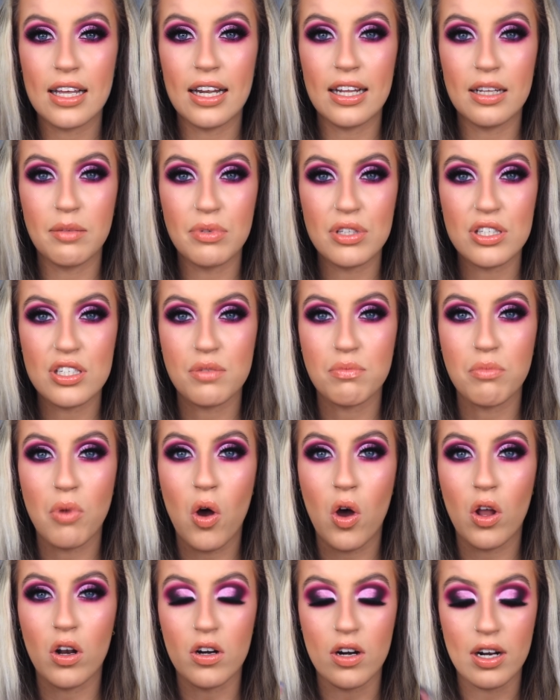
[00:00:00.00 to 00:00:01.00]
a little bit
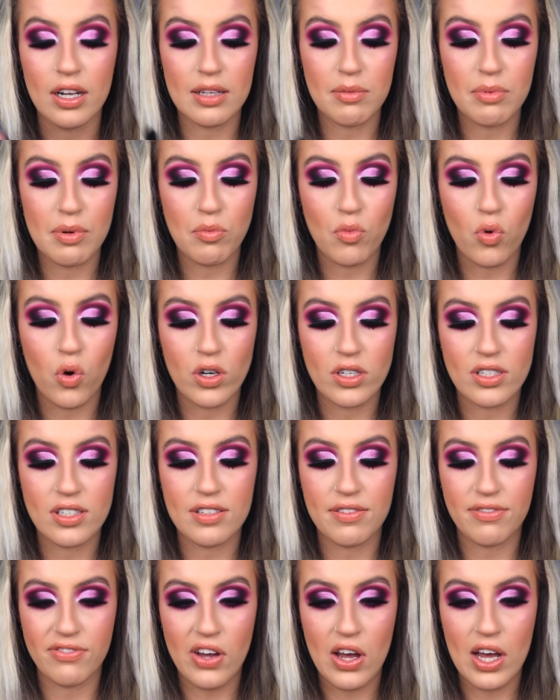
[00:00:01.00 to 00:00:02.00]
smaller, a little bit more
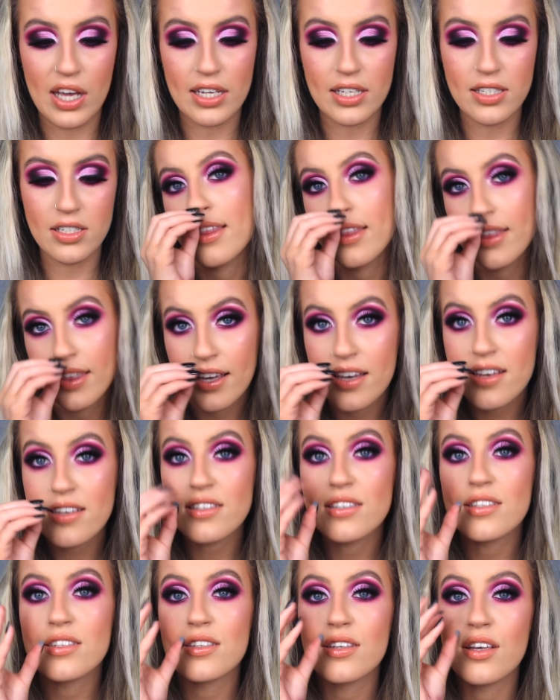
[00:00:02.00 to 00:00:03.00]
defined.
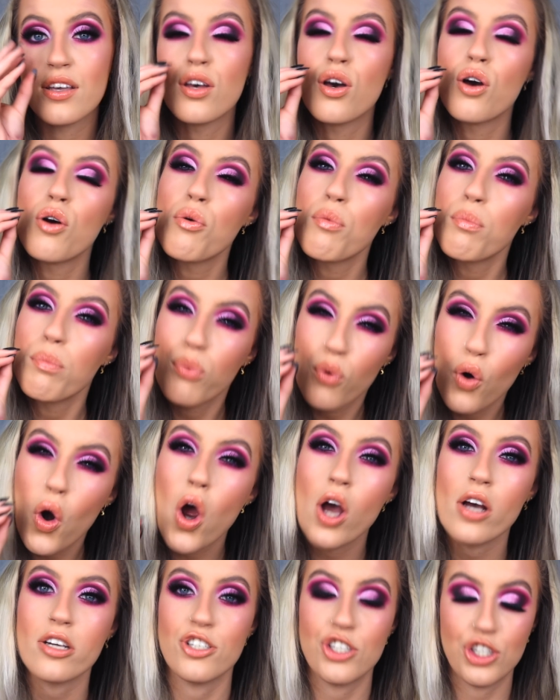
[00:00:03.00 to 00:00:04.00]
This
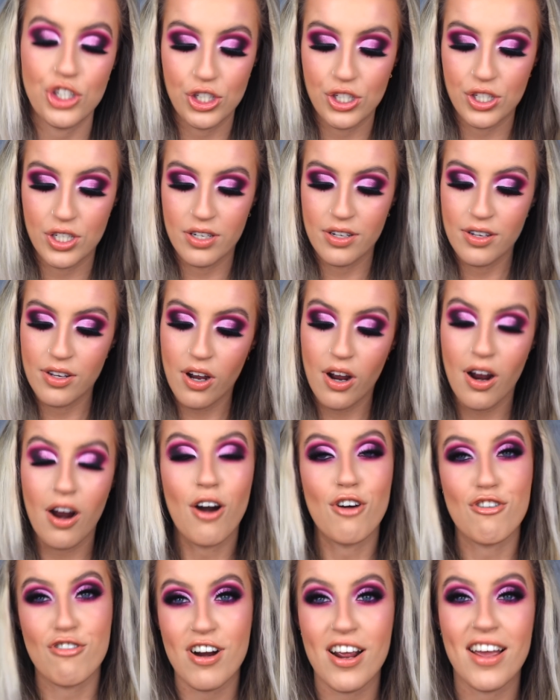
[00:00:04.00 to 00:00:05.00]
brush,
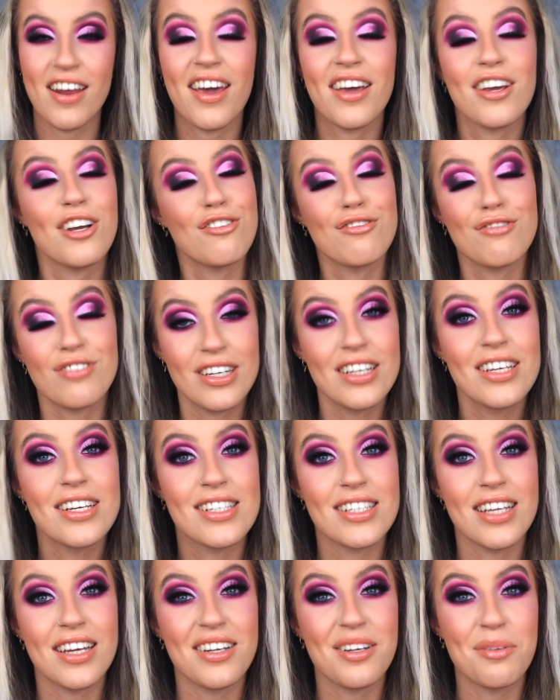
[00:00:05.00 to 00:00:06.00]
alright, I get really
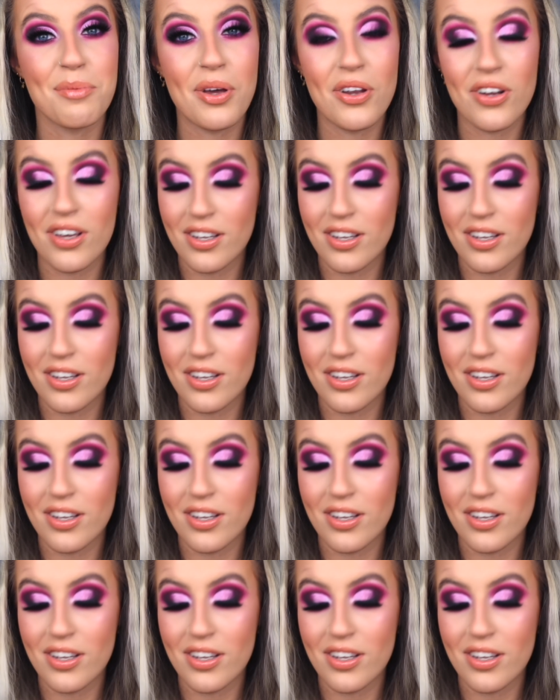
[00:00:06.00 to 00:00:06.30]
excited about